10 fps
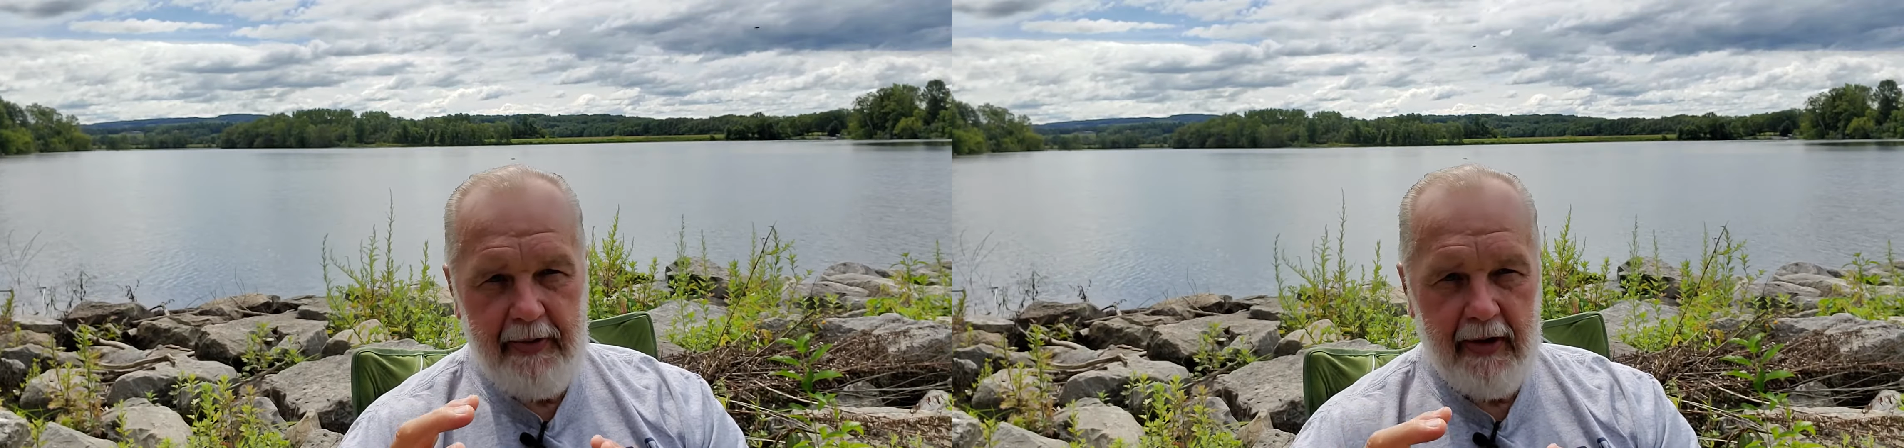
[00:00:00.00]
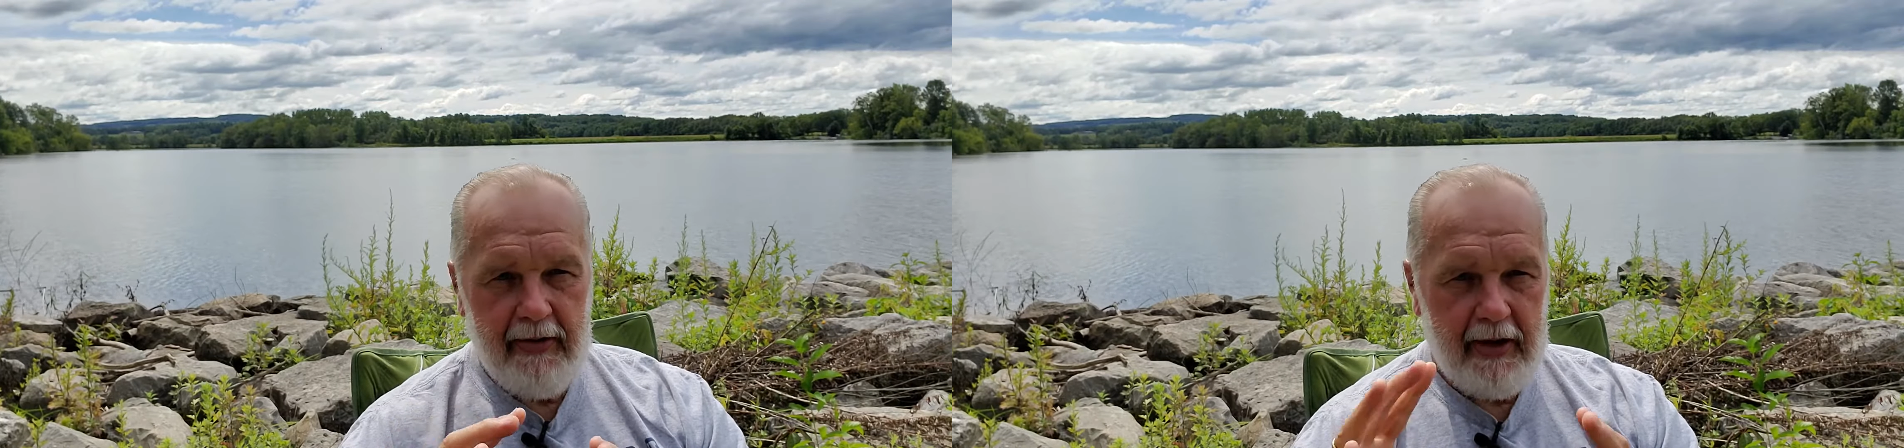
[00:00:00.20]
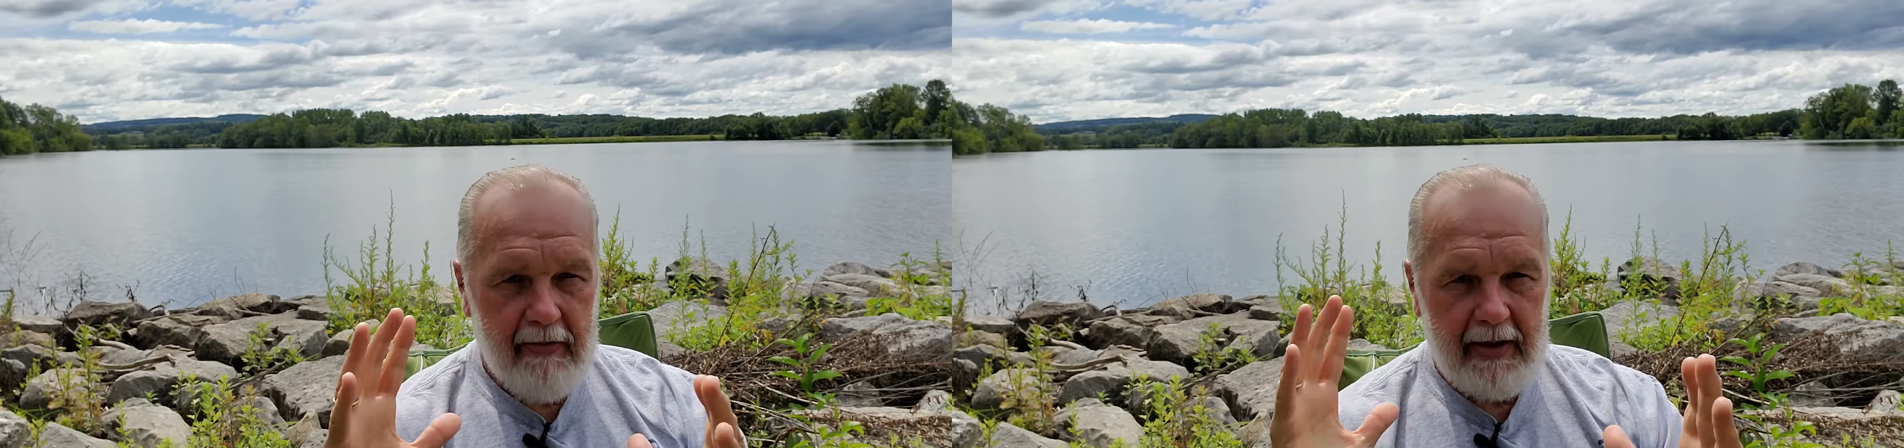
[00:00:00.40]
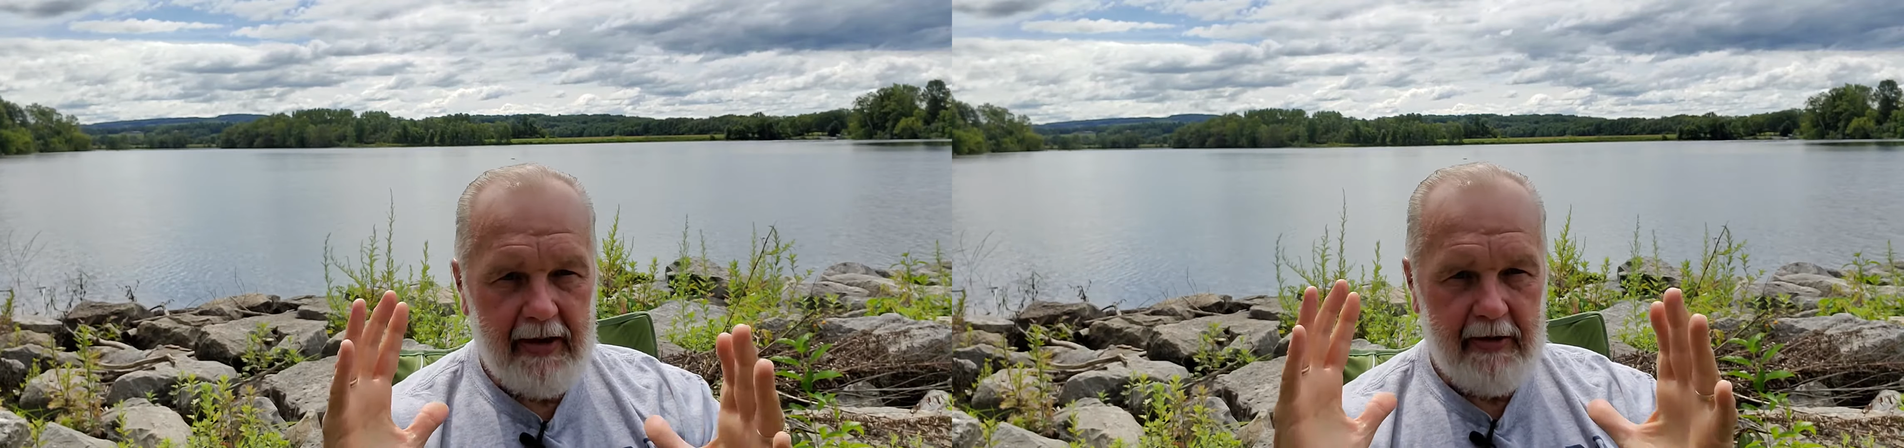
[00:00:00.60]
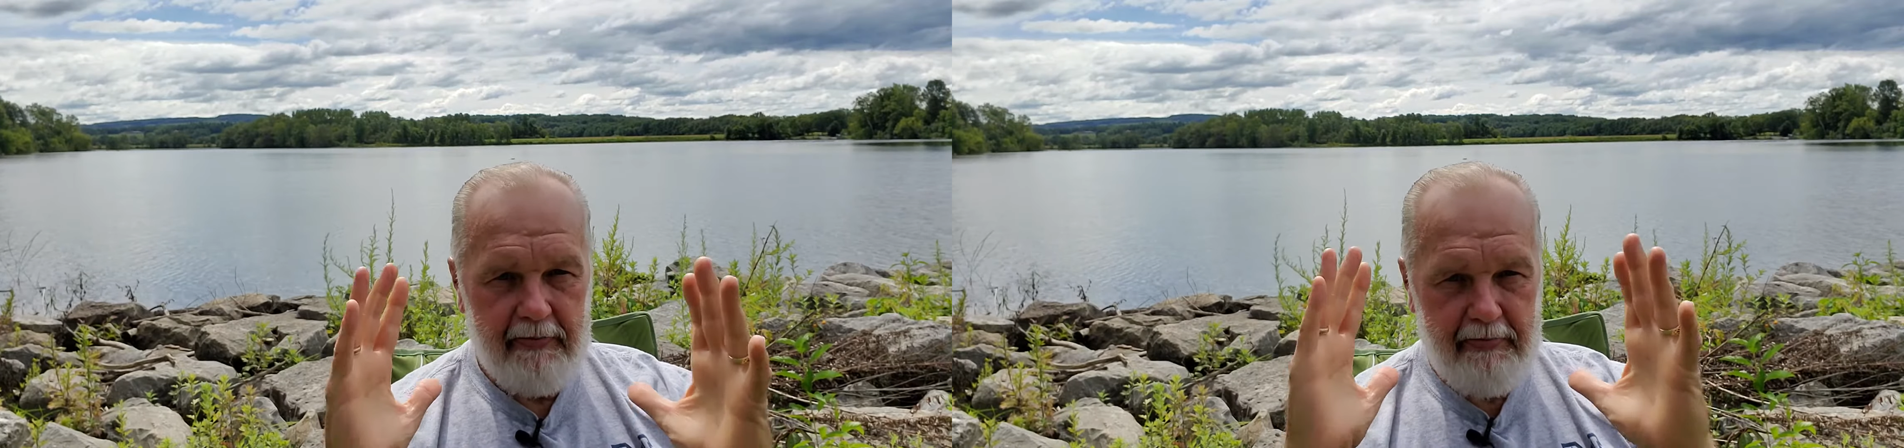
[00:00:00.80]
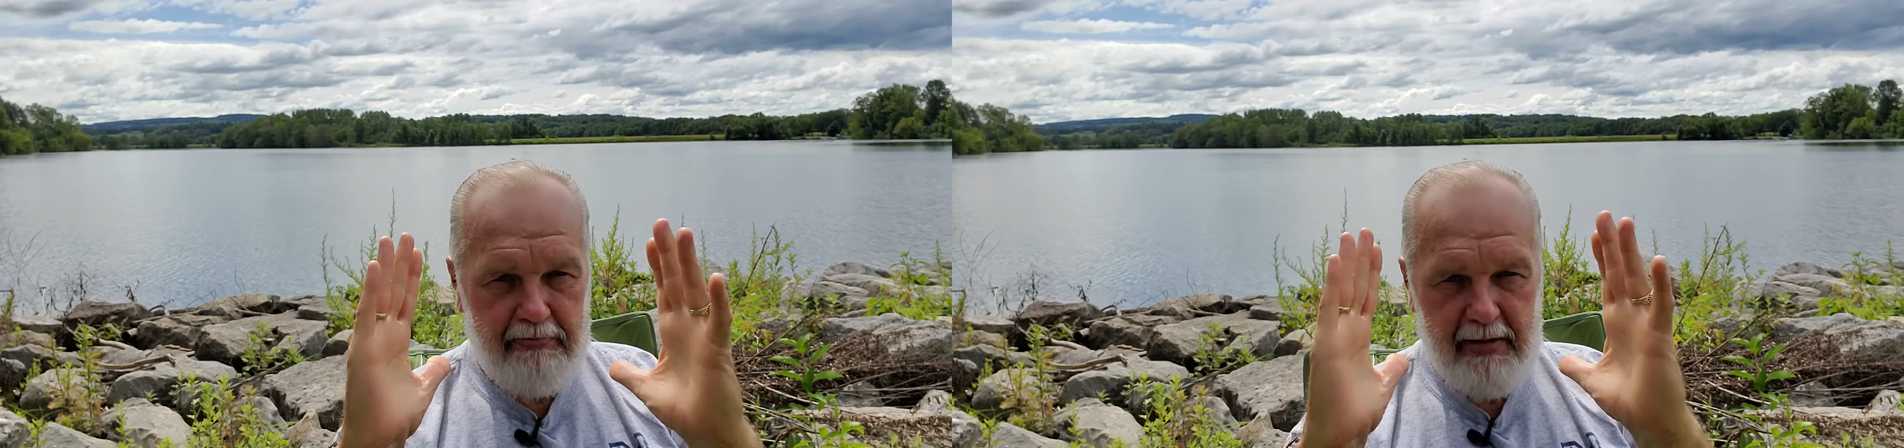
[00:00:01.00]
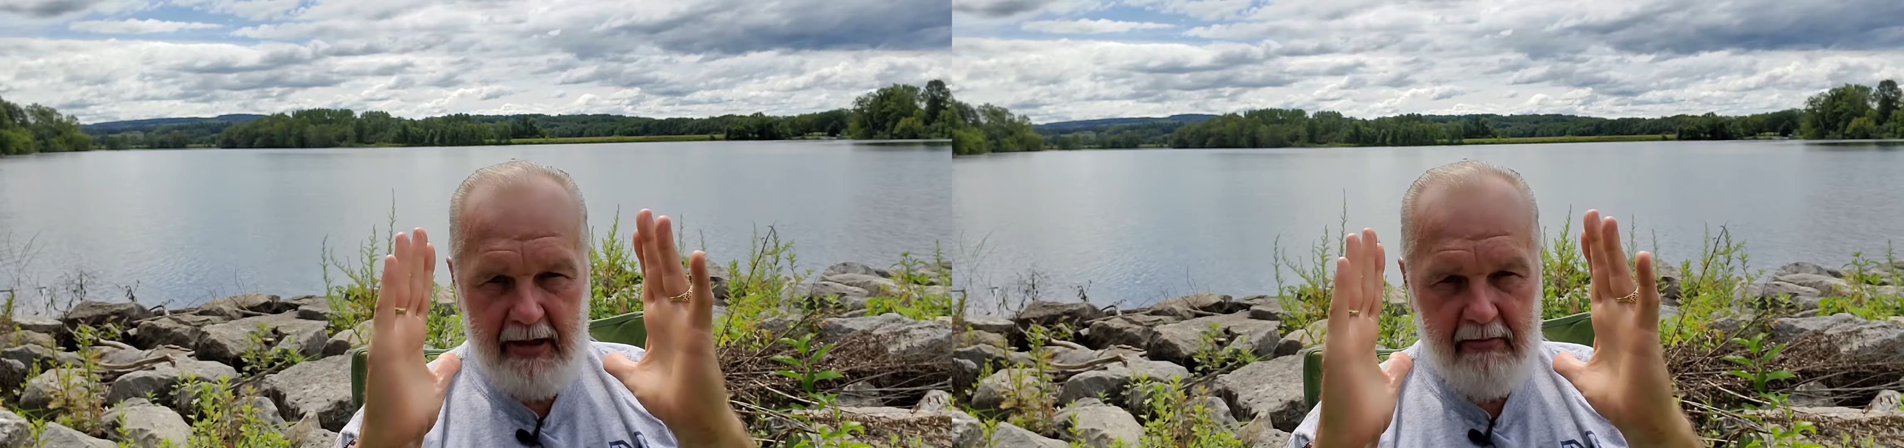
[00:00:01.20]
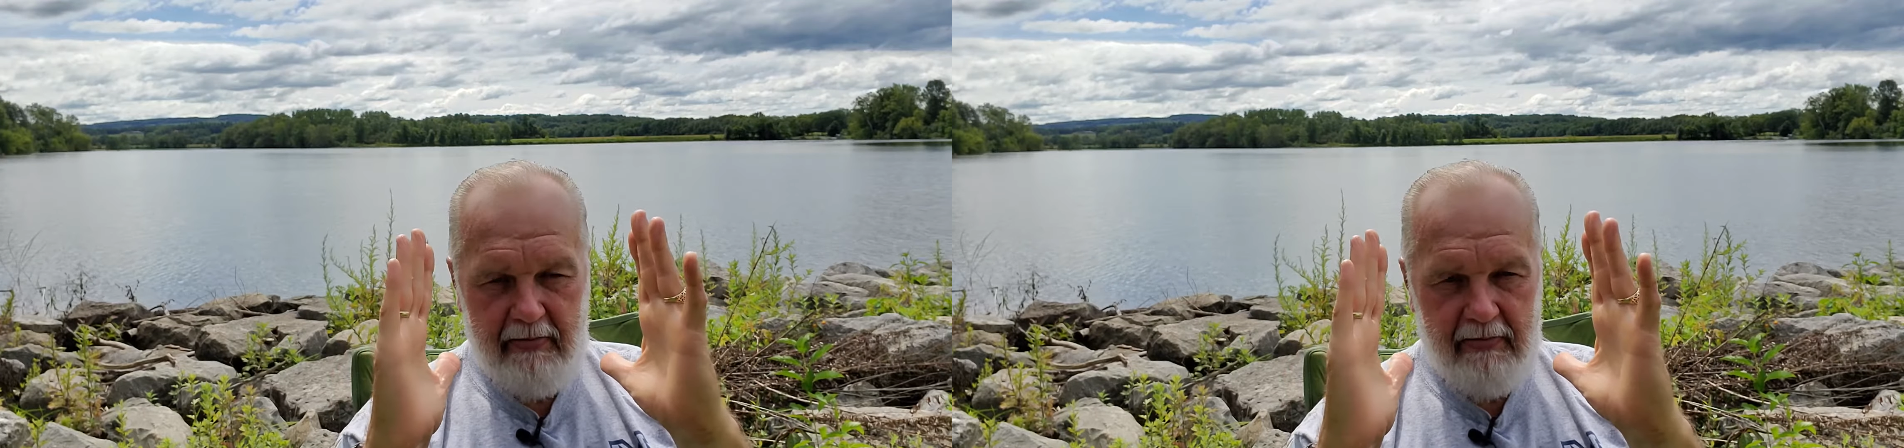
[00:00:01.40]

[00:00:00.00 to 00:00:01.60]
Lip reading: you're going to write this big,